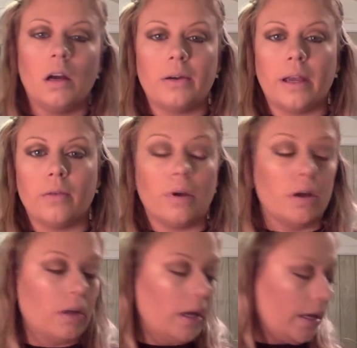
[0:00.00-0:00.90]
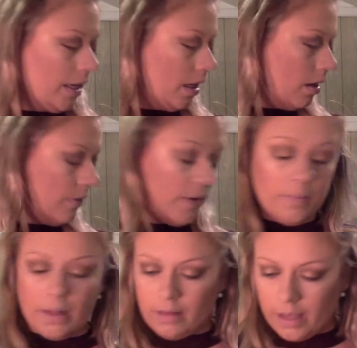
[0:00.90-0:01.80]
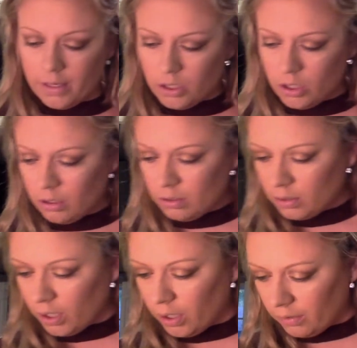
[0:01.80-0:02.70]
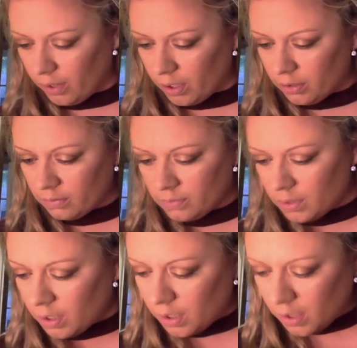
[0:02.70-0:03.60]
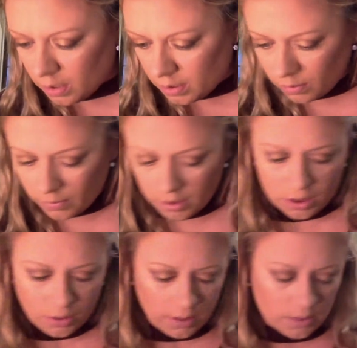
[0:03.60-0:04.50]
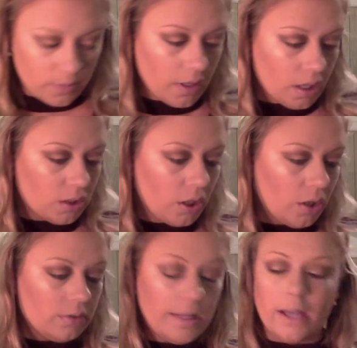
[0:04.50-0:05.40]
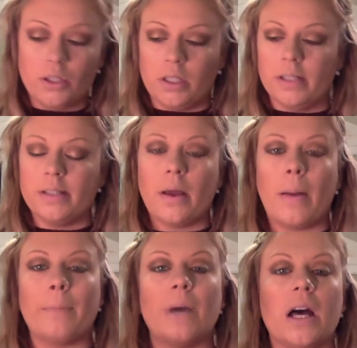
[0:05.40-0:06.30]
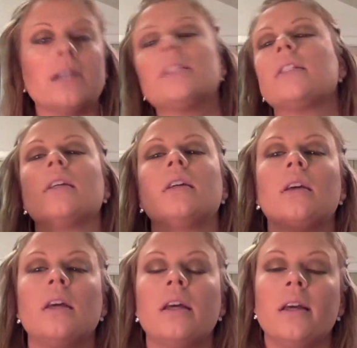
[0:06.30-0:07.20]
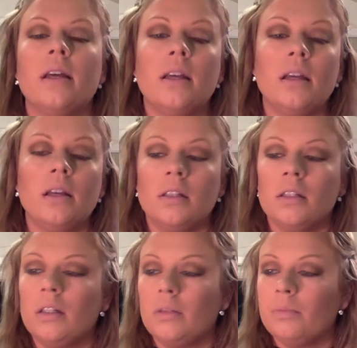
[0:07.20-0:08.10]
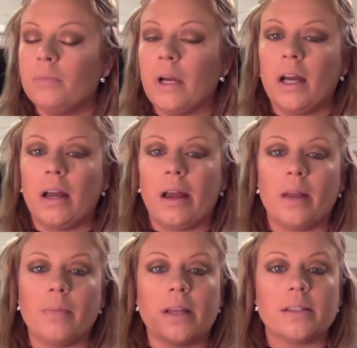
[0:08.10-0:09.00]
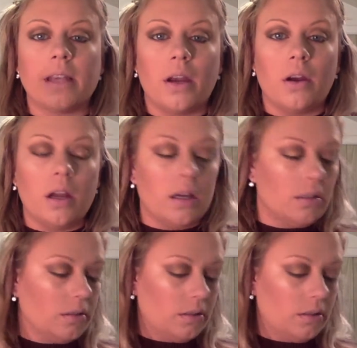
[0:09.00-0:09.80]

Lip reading: Okay, well, I cannot find my lash curler, so we're going to do this with uncurled lashes, but my mascara